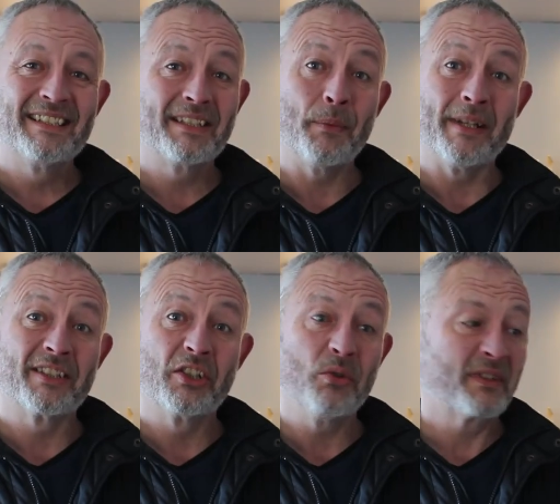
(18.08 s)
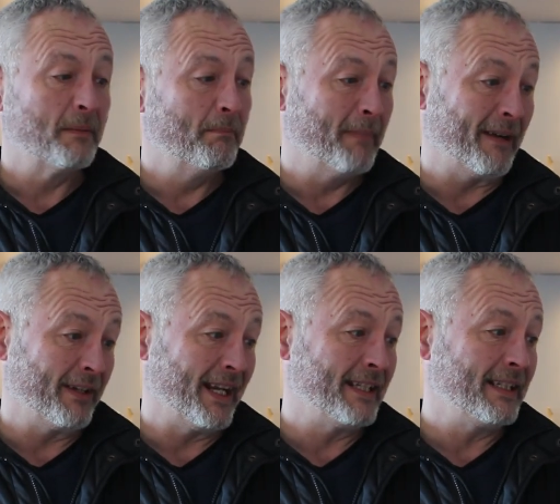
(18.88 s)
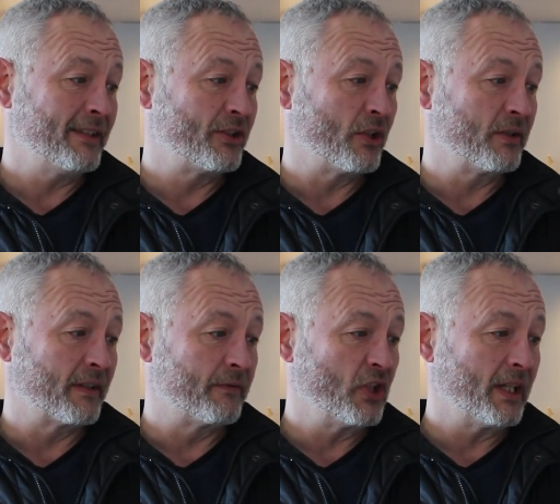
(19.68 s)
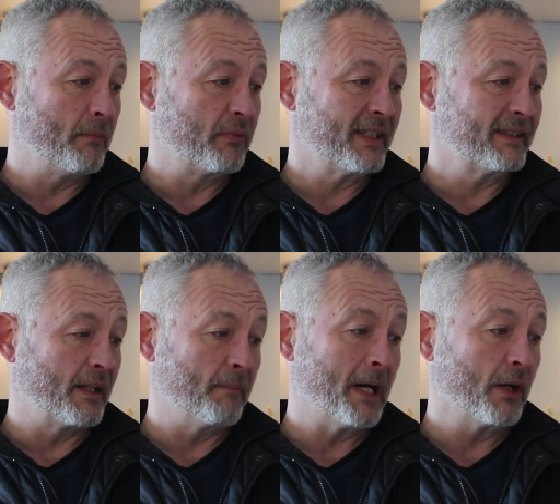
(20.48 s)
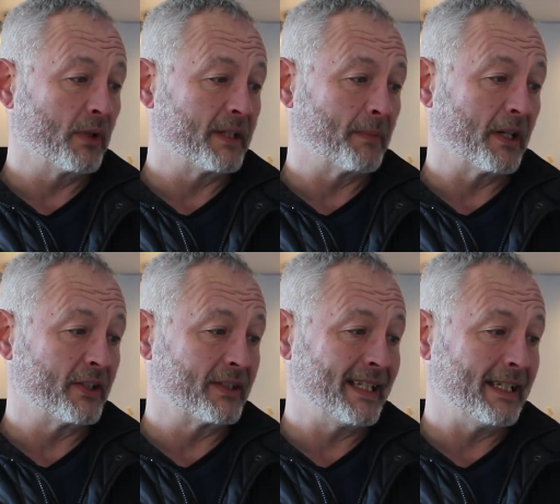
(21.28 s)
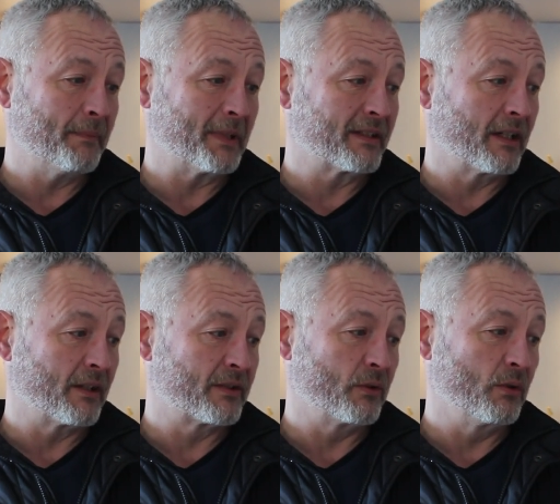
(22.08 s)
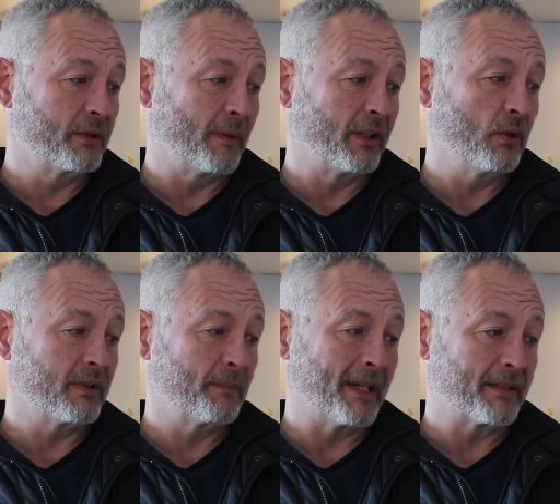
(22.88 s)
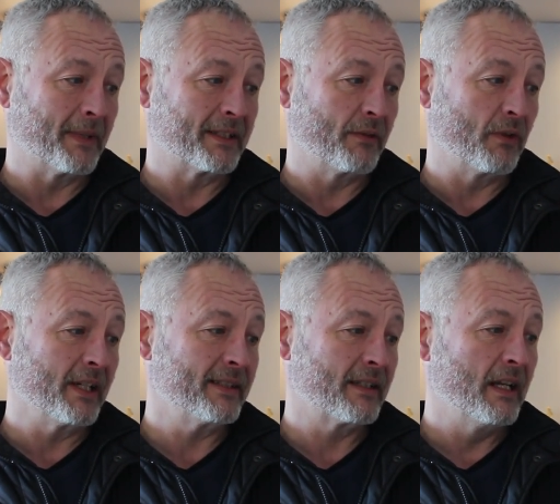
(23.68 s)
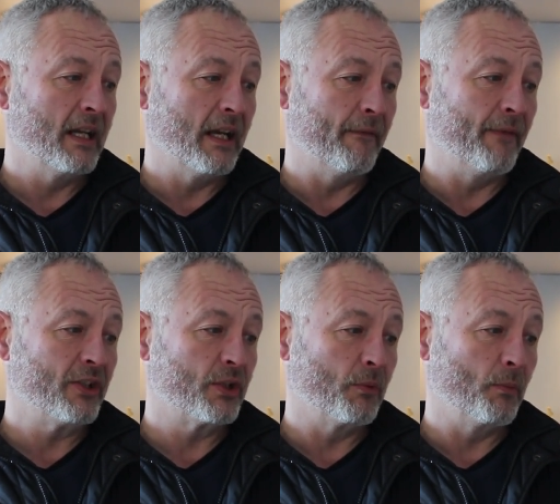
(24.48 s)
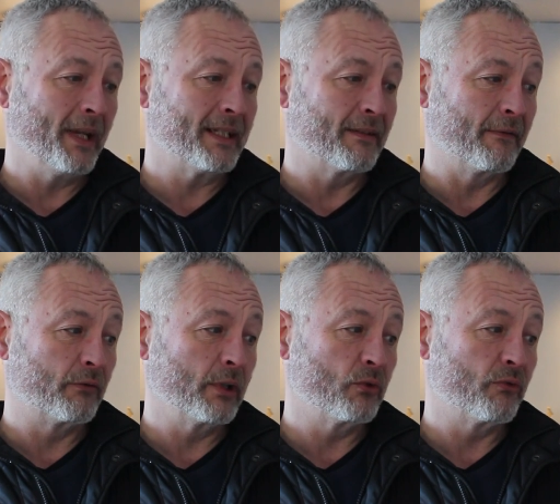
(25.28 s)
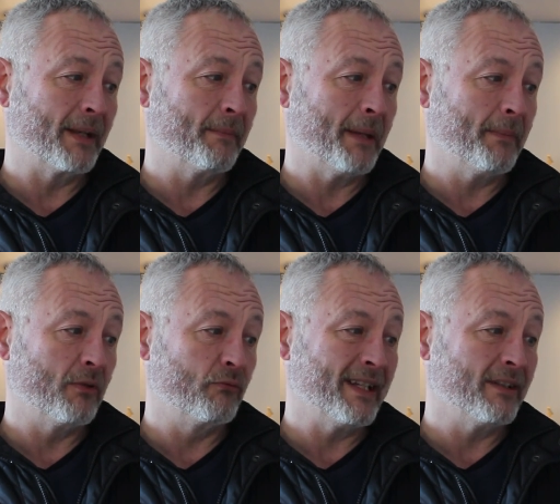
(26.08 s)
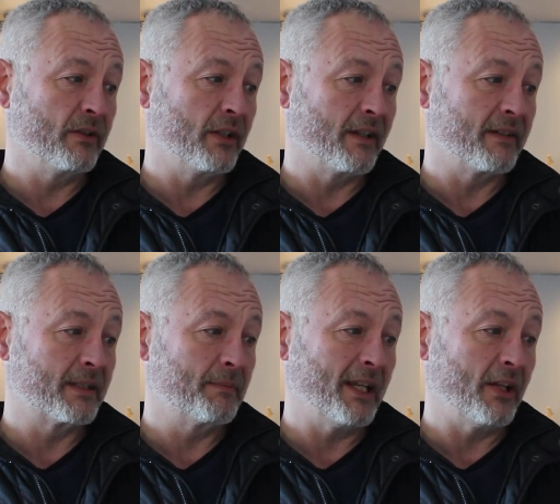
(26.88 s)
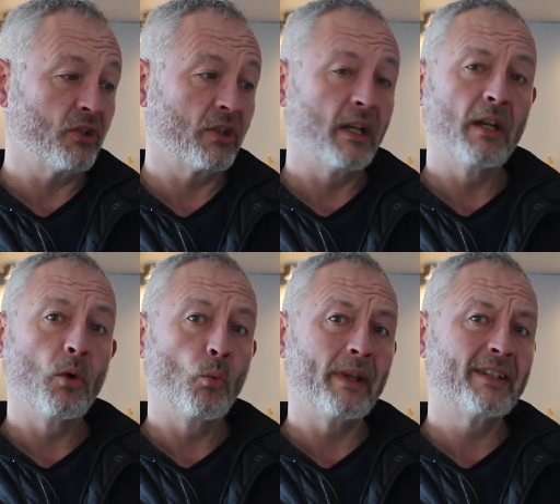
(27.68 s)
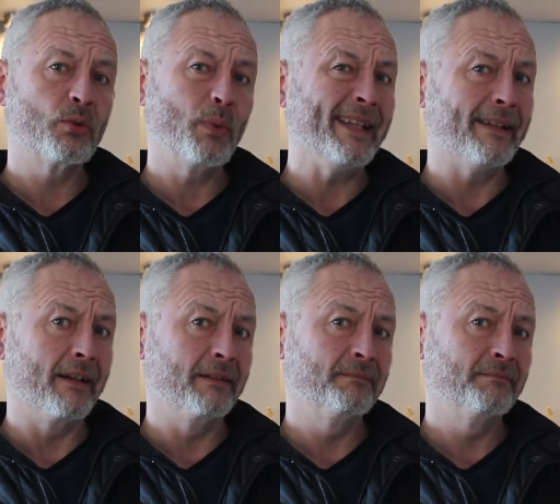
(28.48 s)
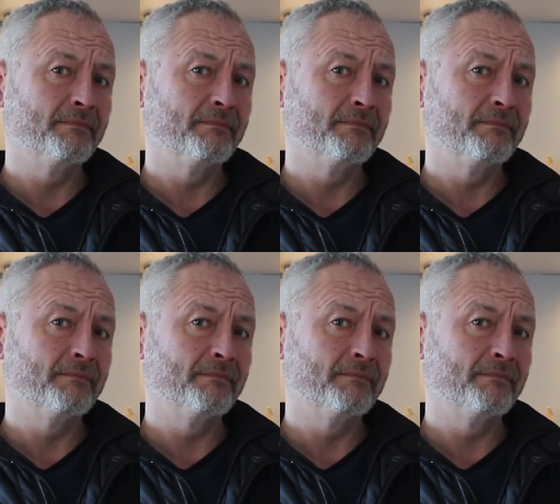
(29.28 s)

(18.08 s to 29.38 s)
So it's cooked, marinated chunks of chicken breast in a mildly spiced tikka masala sauce with cooked basmati rice, a vegetable mix of grilled red pepper, red onion and spinach, with sweetener.